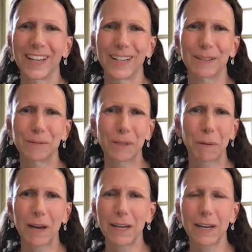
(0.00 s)
Um, so
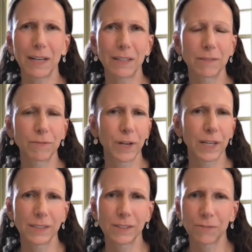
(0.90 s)
I had
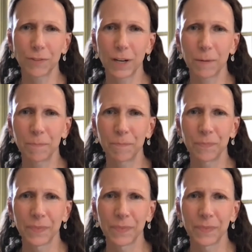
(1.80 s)
friends from